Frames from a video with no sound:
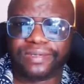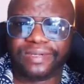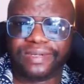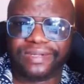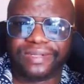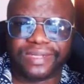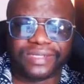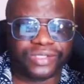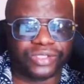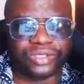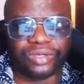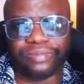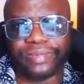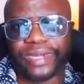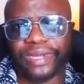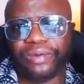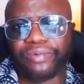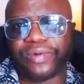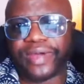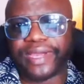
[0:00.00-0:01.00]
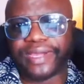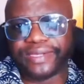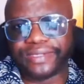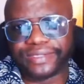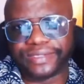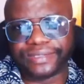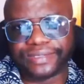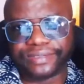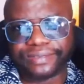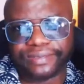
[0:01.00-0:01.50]
There's so many
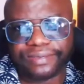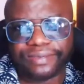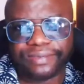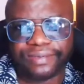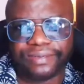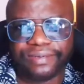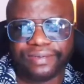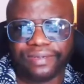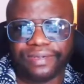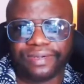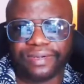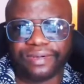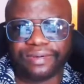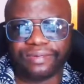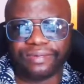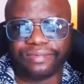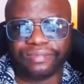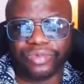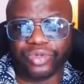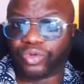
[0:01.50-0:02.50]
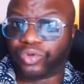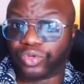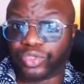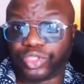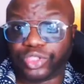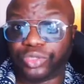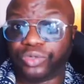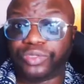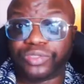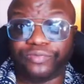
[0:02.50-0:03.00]
ways. You could
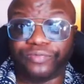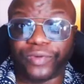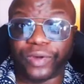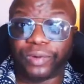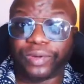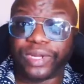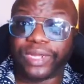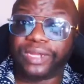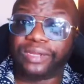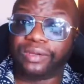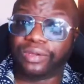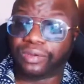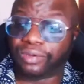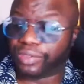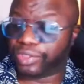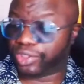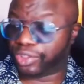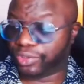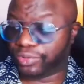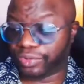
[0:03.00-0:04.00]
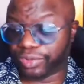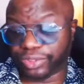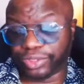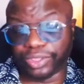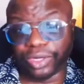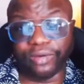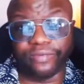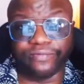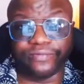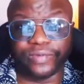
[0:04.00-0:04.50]
choose voting, you could choose
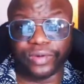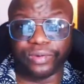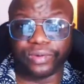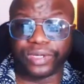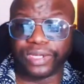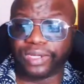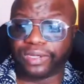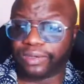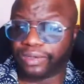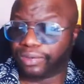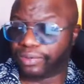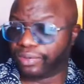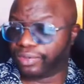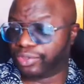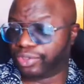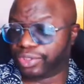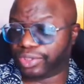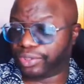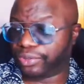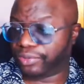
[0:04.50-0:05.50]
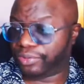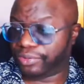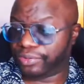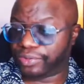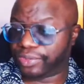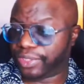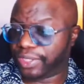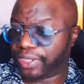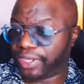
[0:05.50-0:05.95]
dot voting, you could choose